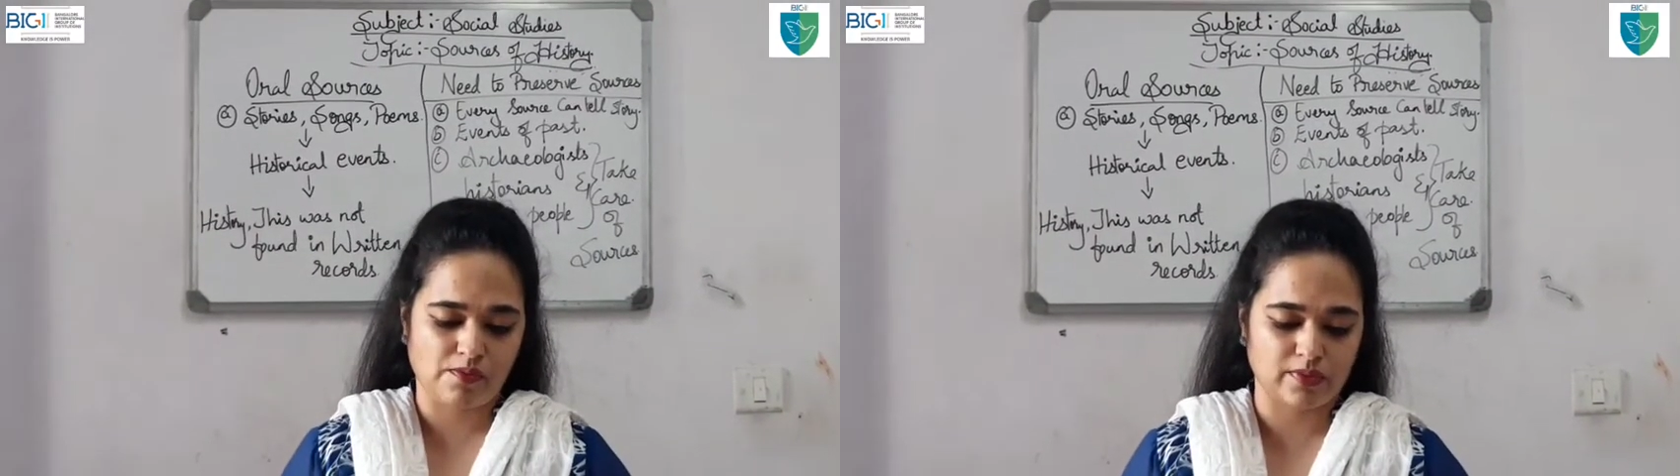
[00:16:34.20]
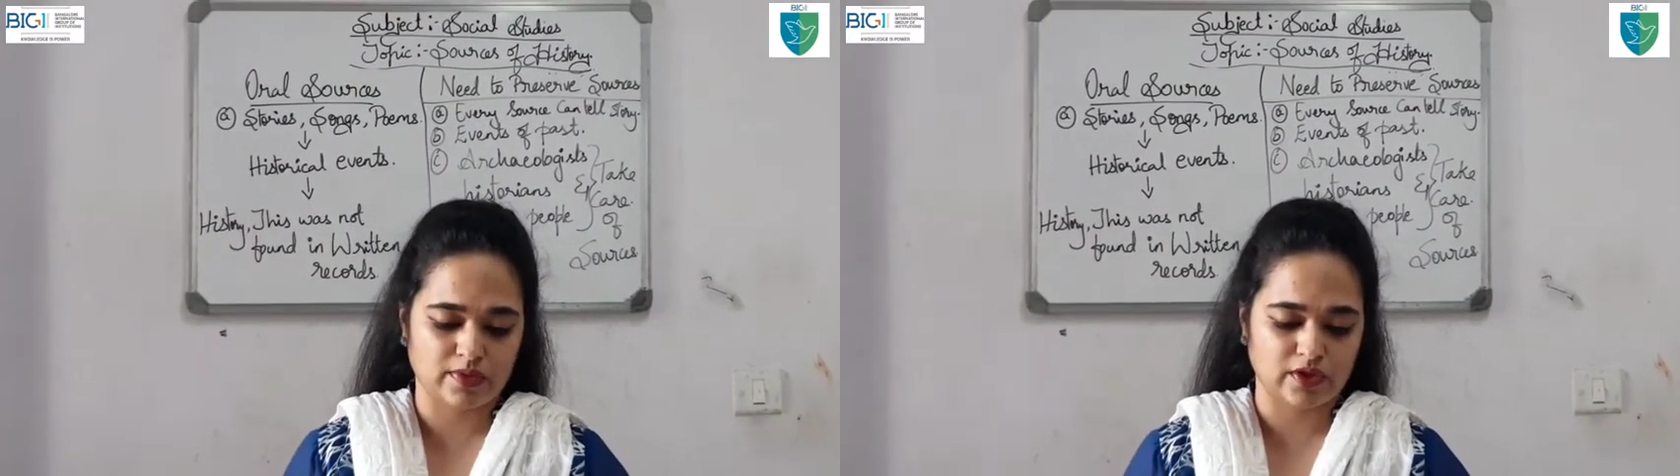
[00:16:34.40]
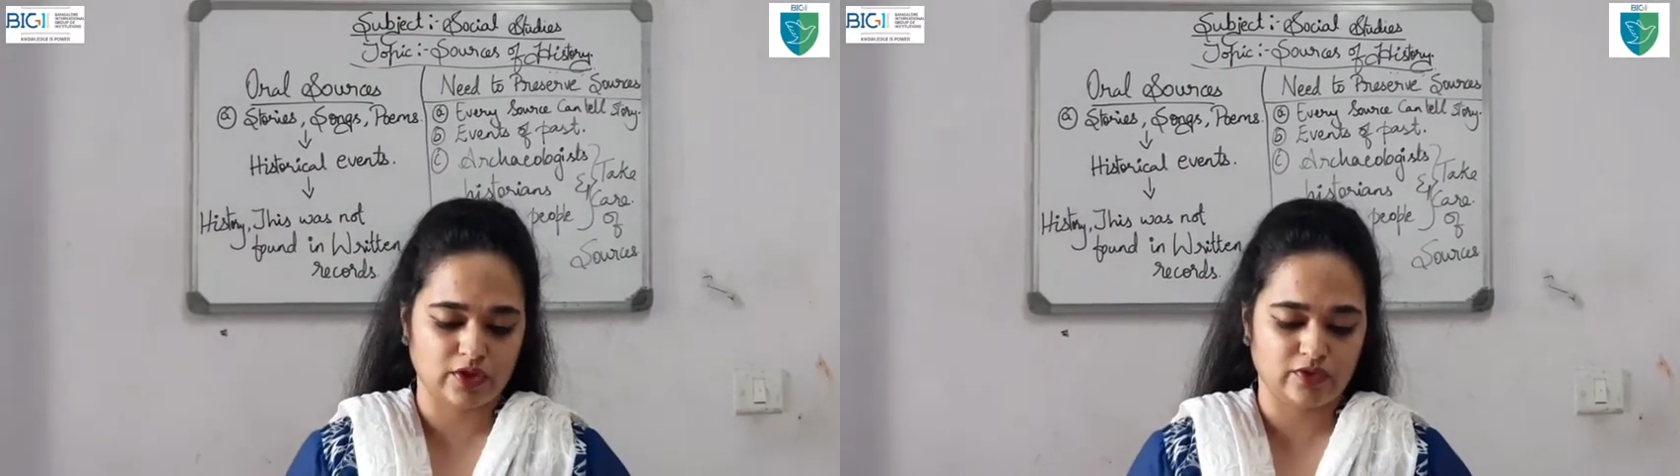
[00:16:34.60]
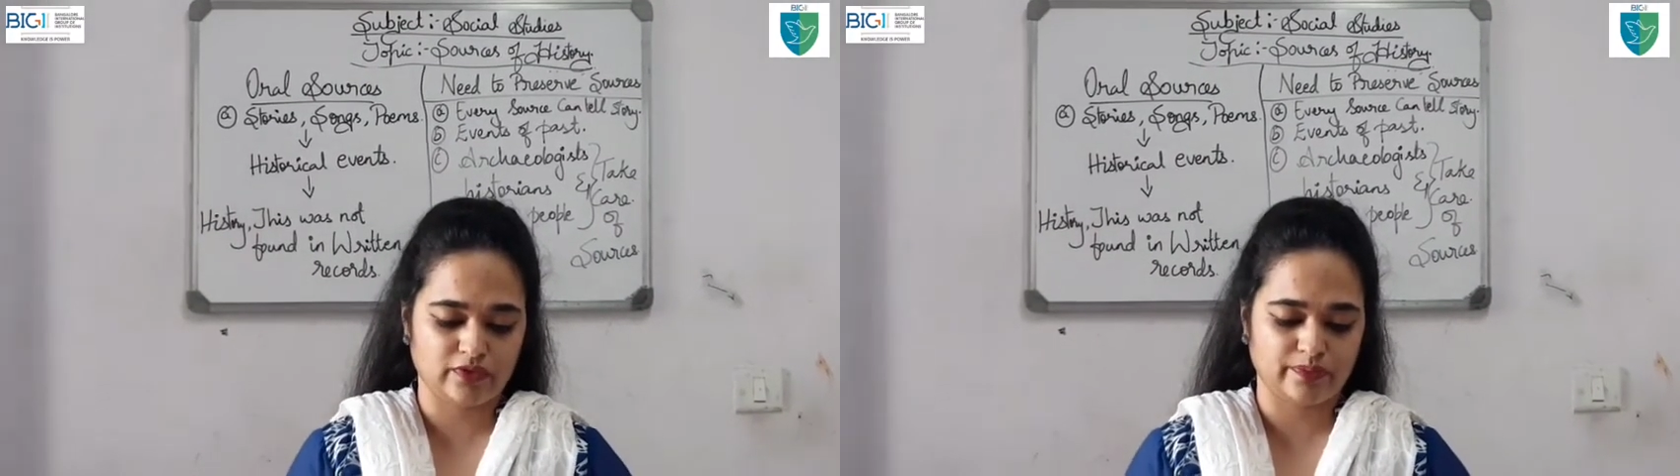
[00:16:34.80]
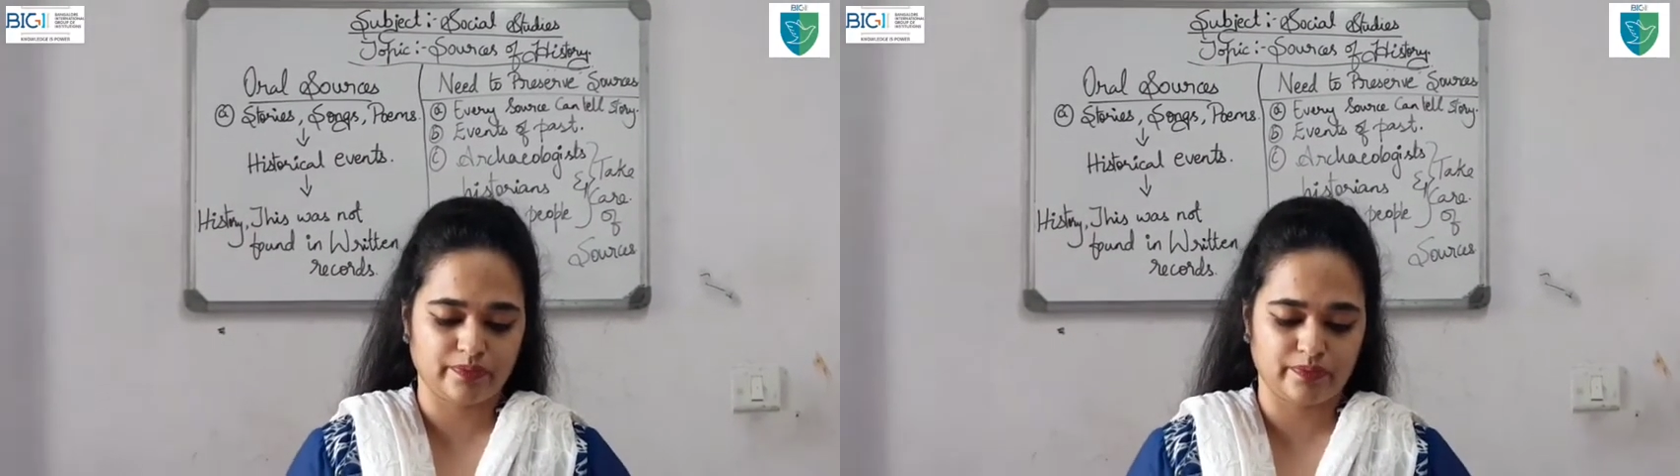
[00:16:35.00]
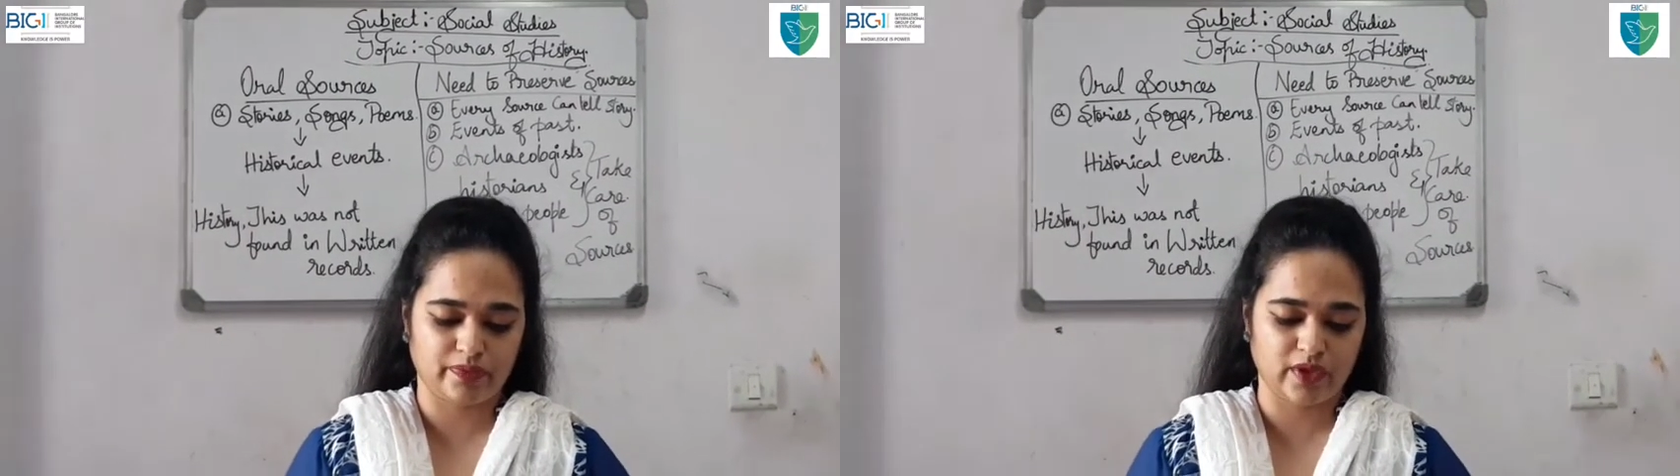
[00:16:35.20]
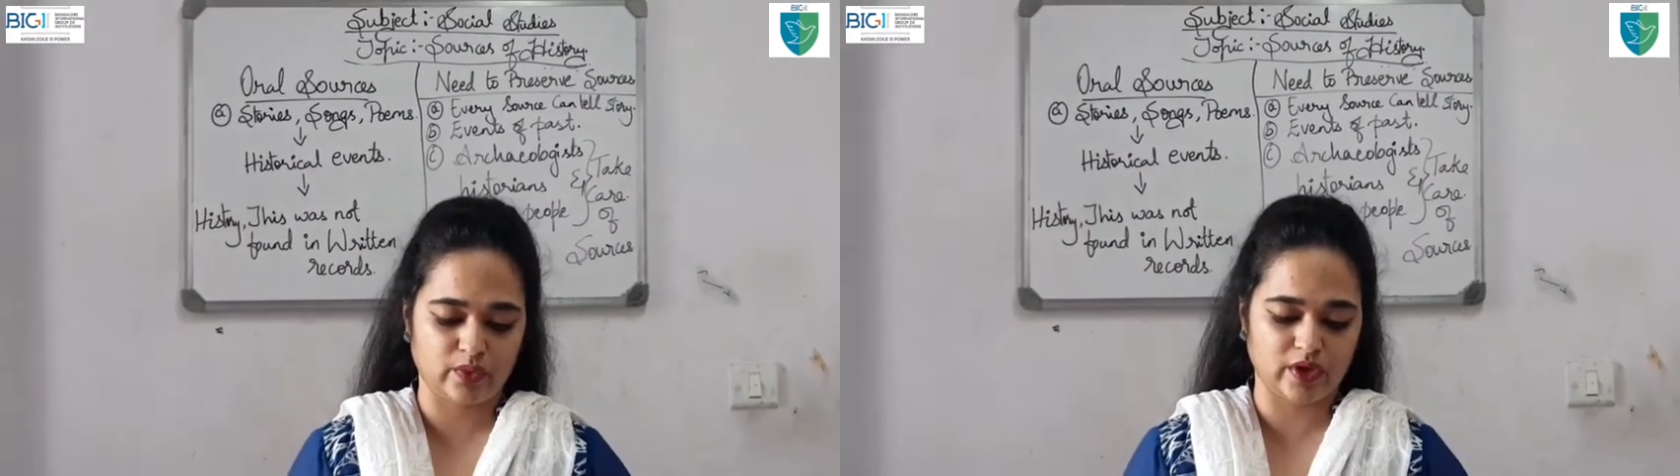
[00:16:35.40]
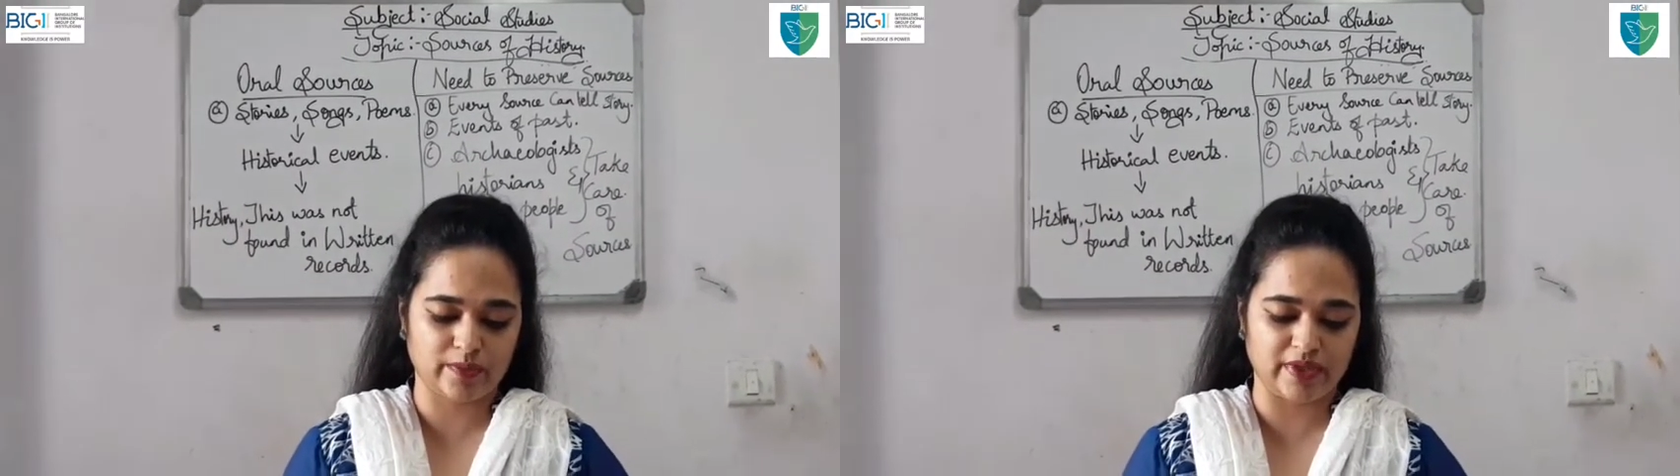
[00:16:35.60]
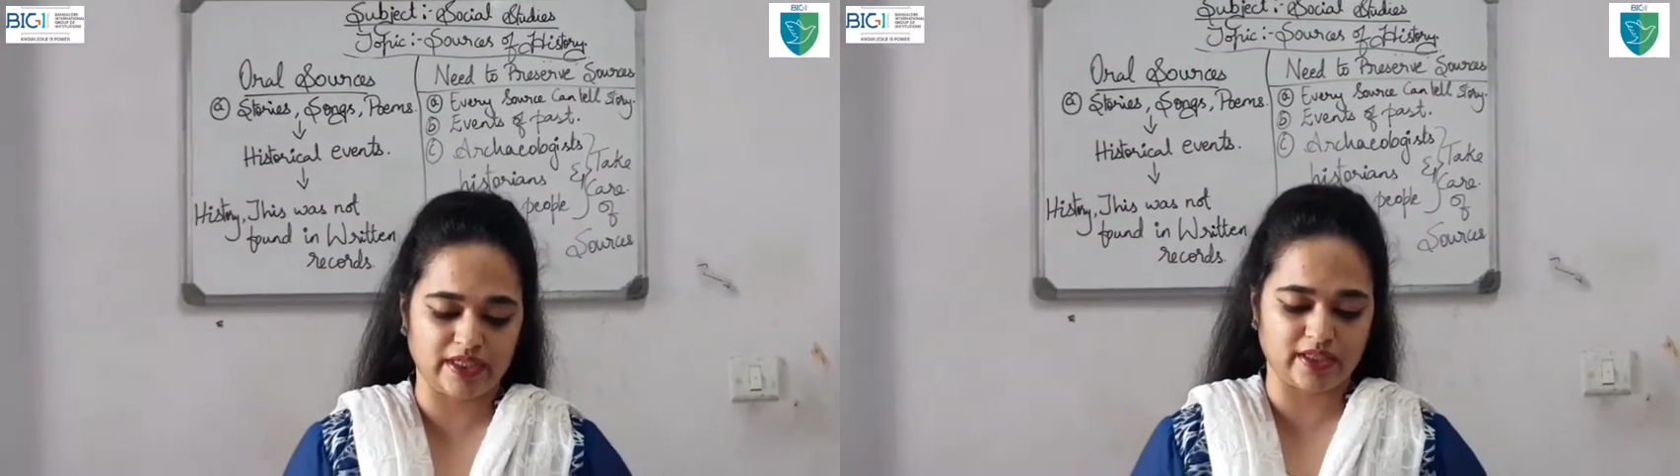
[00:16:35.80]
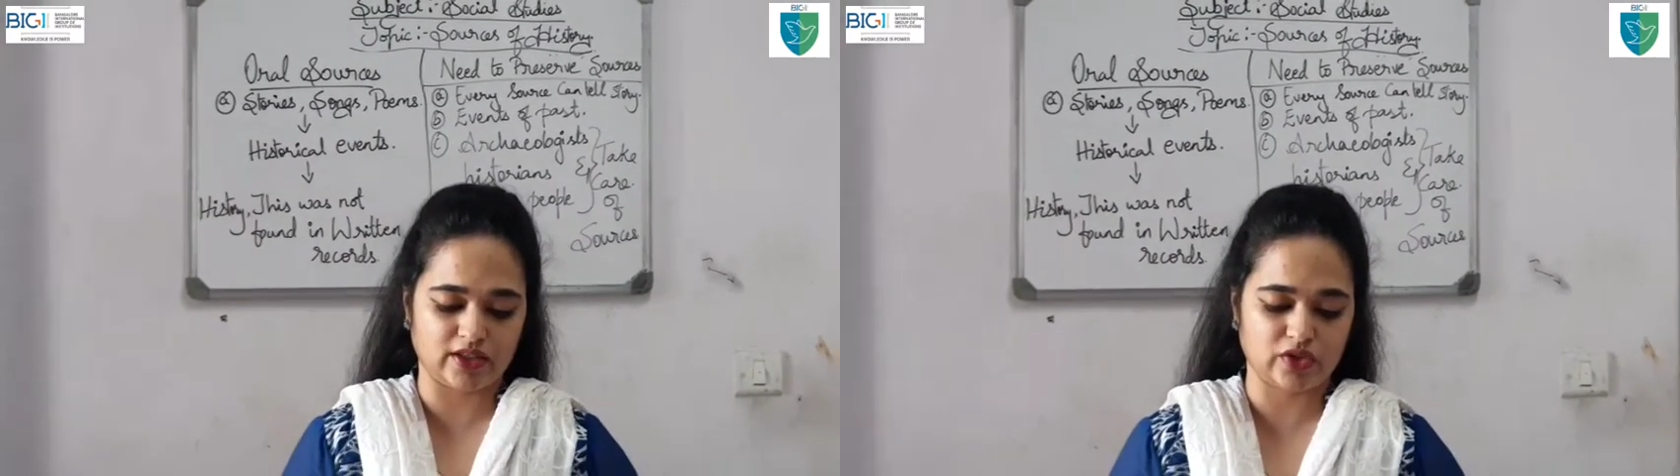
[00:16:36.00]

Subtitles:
So verbally,